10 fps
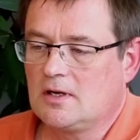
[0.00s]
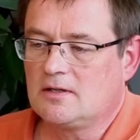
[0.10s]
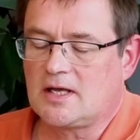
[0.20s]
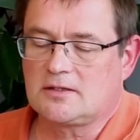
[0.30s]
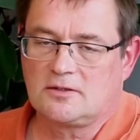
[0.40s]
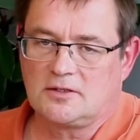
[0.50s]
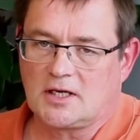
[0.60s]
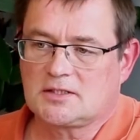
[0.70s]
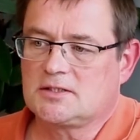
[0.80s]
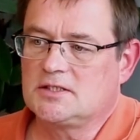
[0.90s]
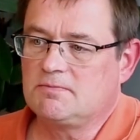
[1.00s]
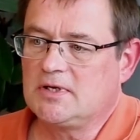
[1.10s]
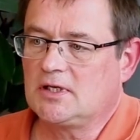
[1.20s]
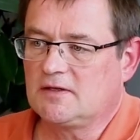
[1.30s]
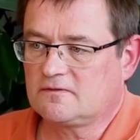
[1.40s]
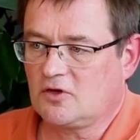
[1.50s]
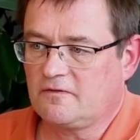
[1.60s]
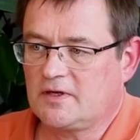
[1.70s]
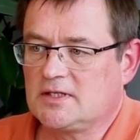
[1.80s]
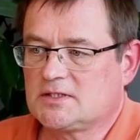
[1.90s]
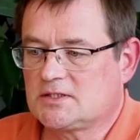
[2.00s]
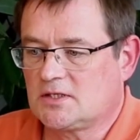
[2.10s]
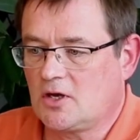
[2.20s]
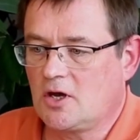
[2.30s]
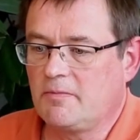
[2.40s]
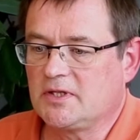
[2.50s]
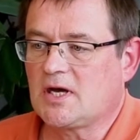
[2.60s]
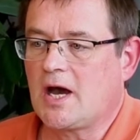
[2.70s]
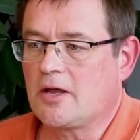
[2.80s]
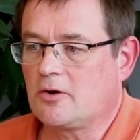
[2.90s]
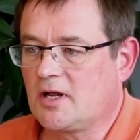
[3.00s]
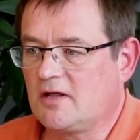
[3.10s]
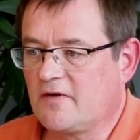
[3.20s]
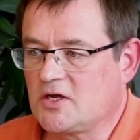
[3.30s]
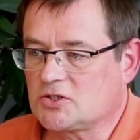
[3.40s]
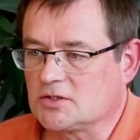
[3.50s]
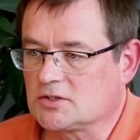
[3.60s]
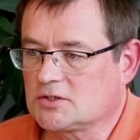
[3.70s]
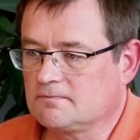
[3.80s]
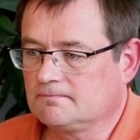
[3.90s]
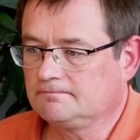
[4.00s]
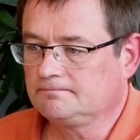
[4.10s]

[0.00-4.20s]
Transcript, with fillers: that the dust is being lifted off and it's a bit higher elevations.